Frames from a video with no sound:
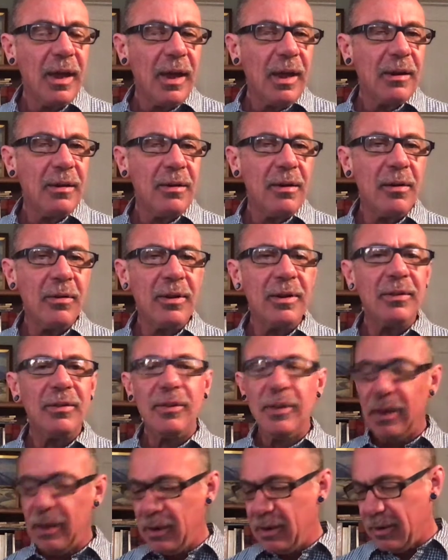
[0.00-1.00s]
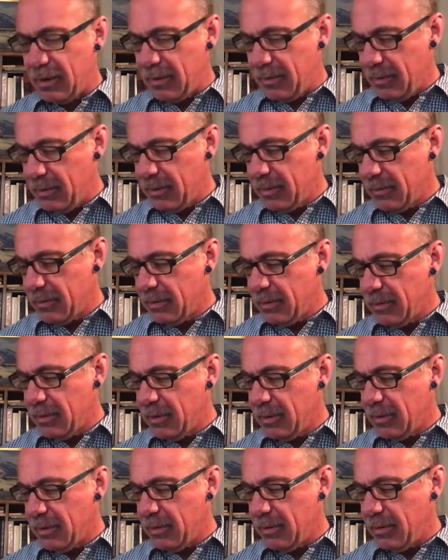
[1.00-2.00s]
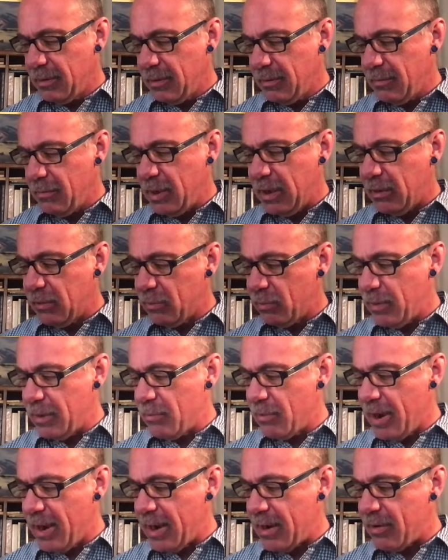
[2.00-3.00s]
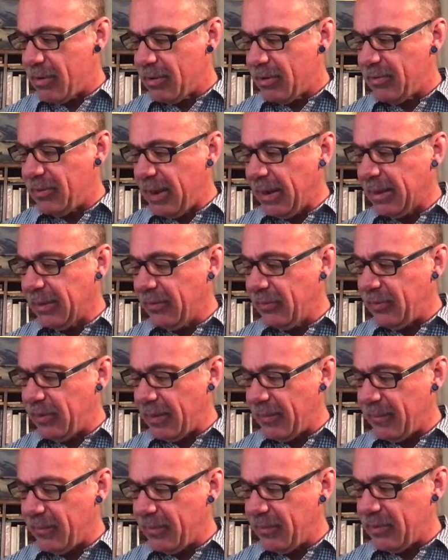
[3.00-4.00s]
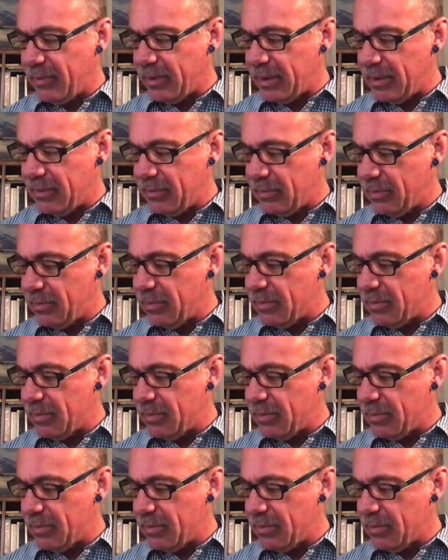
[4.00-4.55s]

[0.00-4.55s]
Notice here, we could rewrite her second sentence in,